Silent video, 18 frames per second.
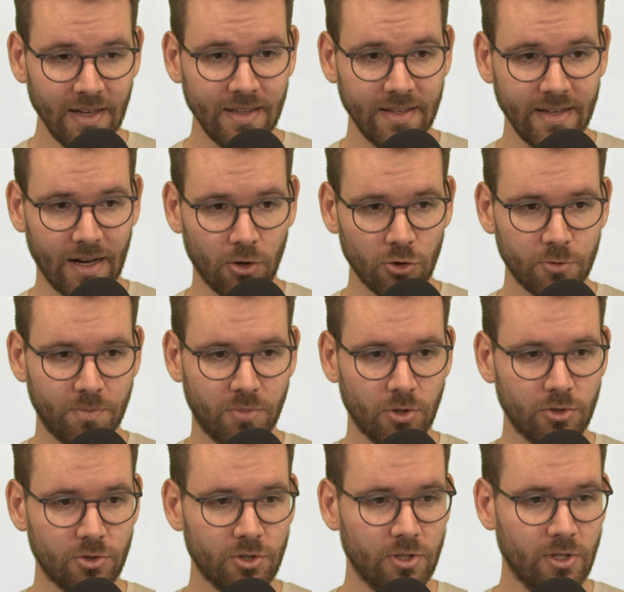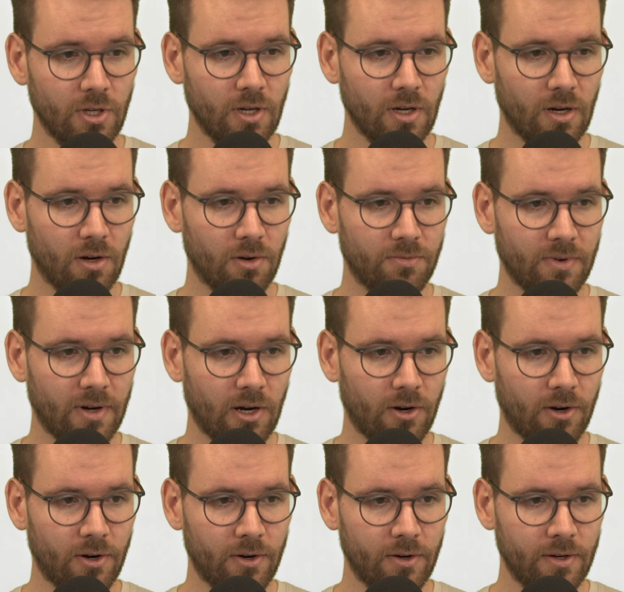The output of
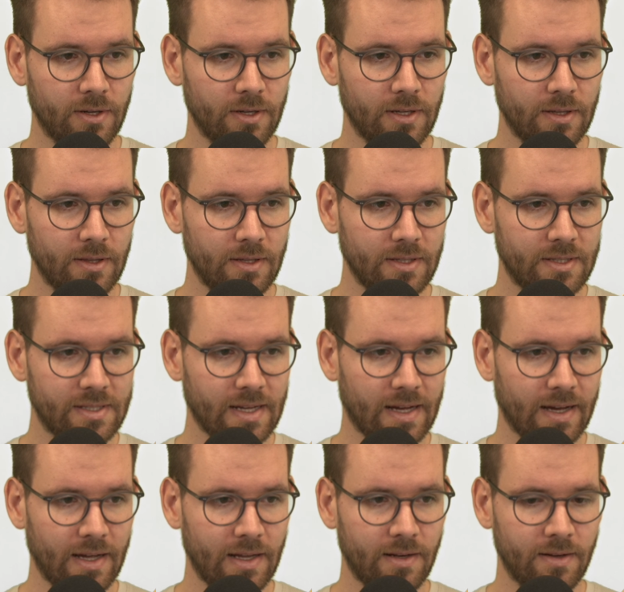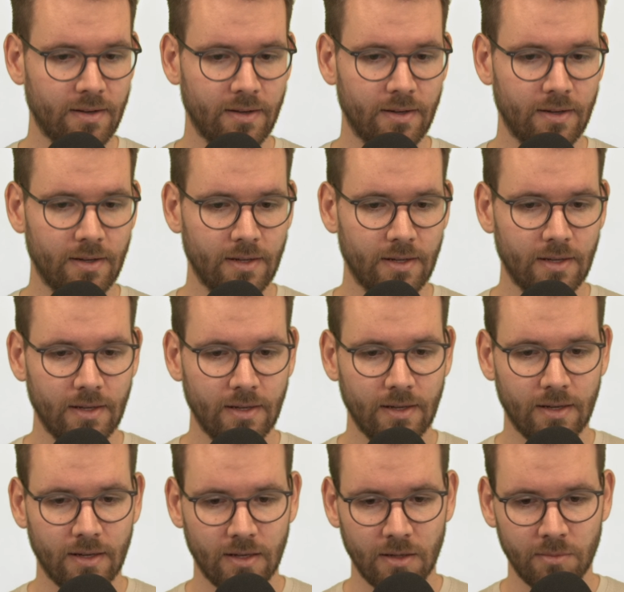our design
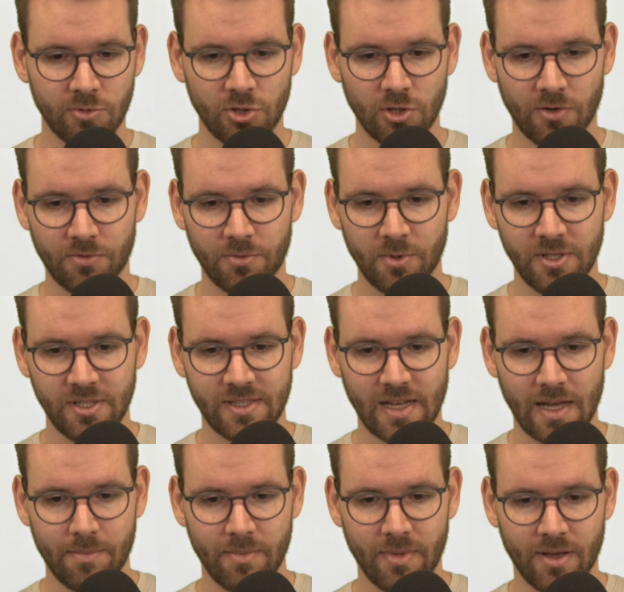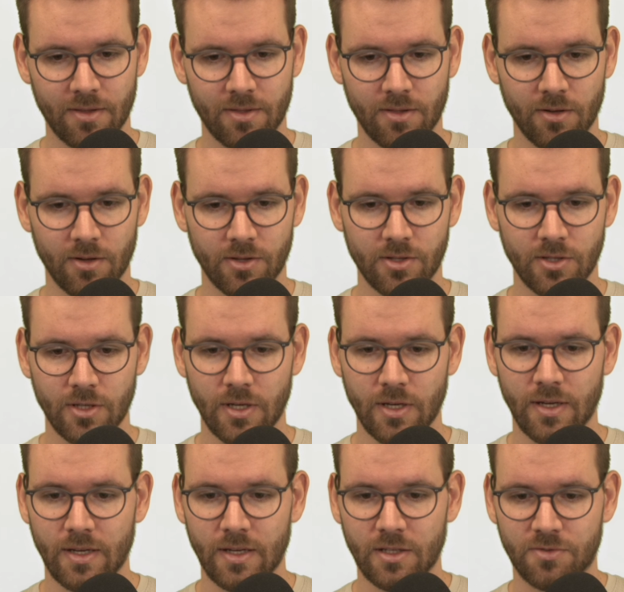software design method
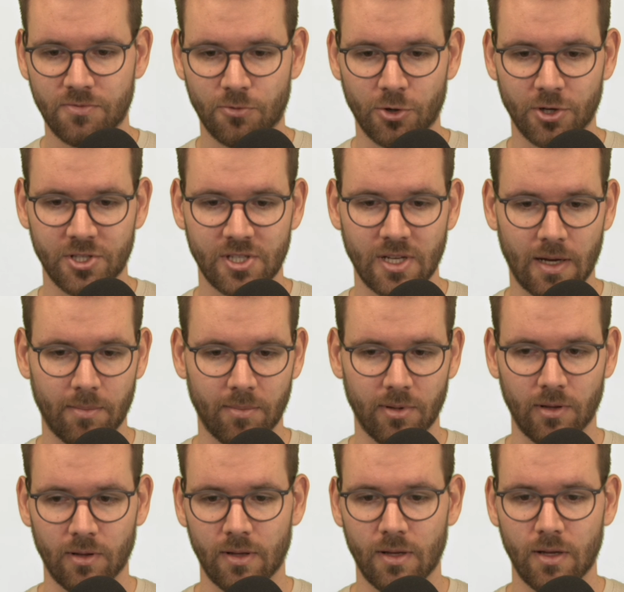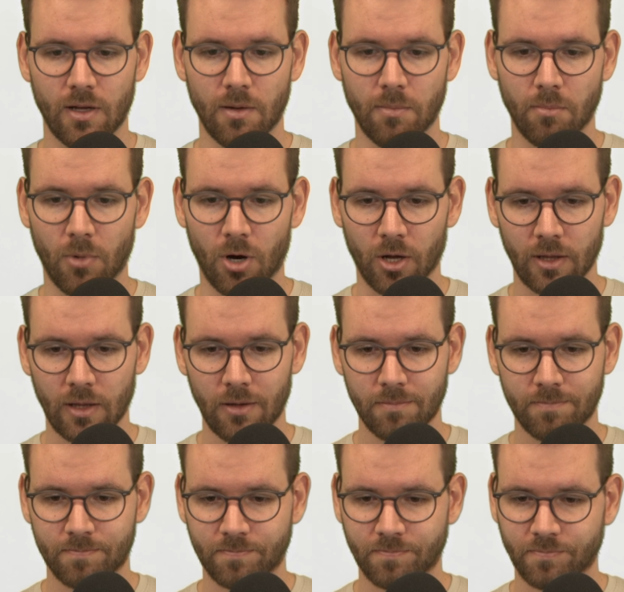is, for example, a
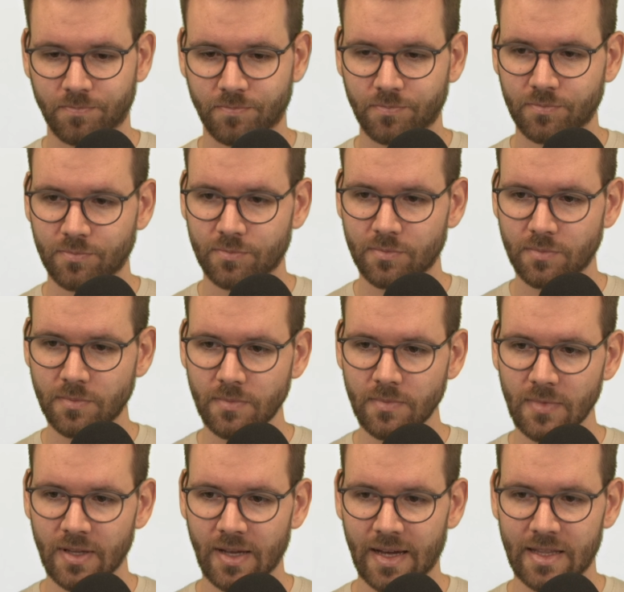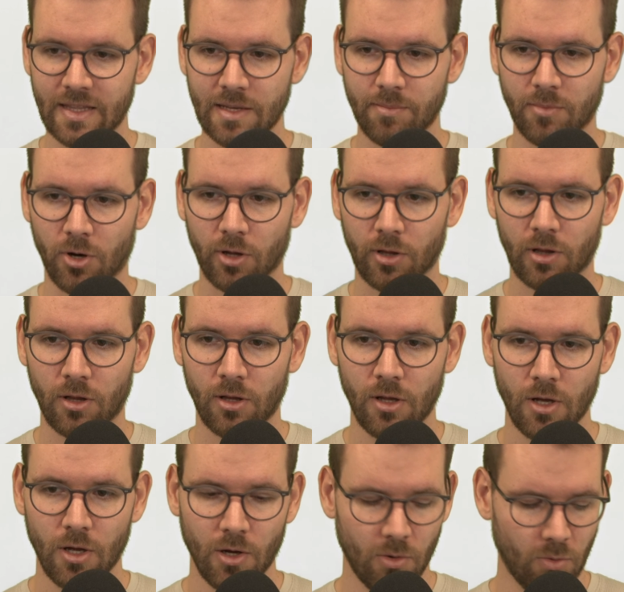model. And the model
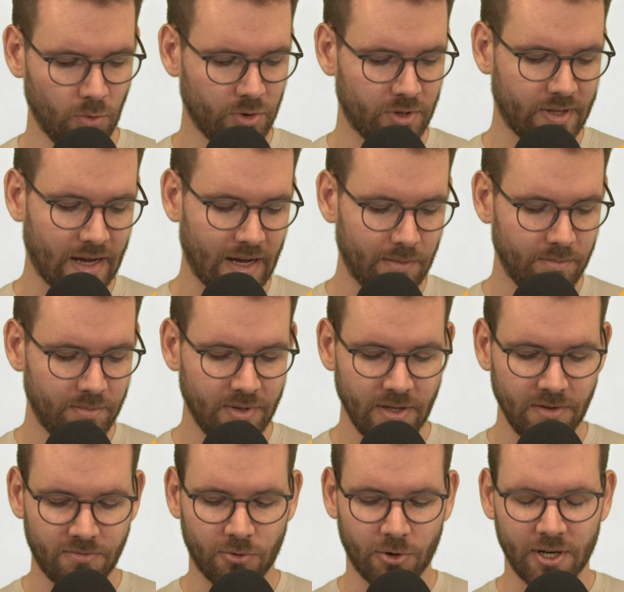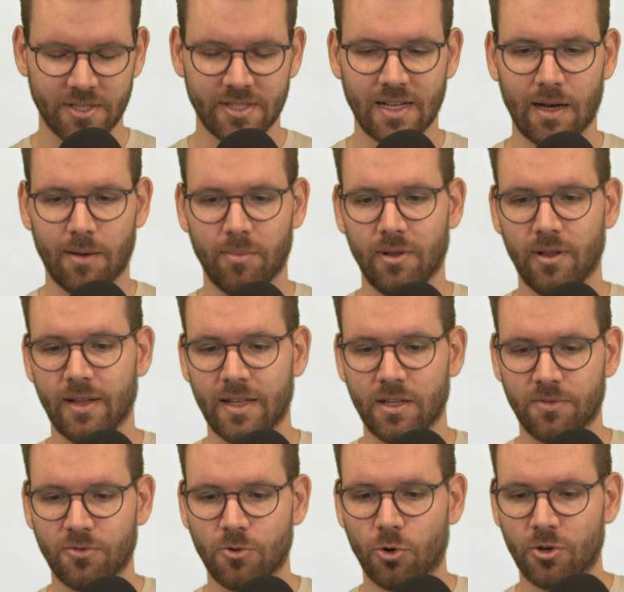would then be, for example, and
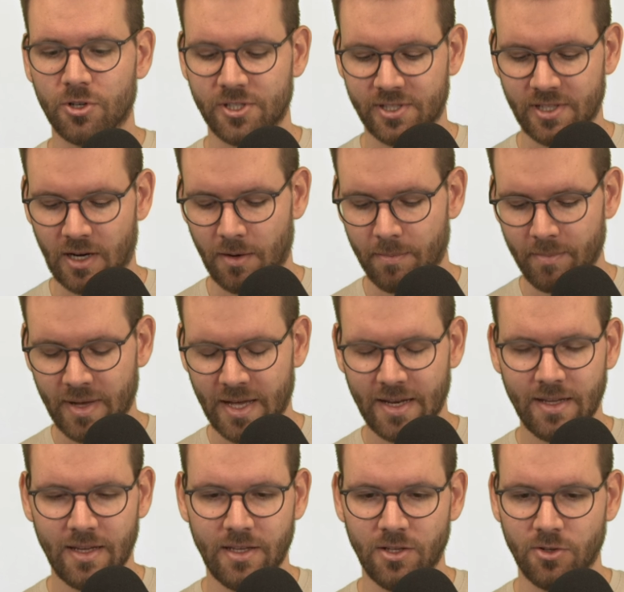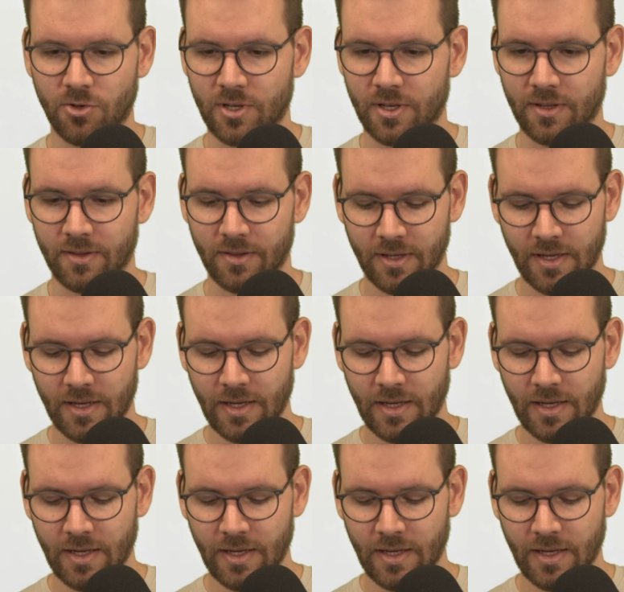of course there are many, you can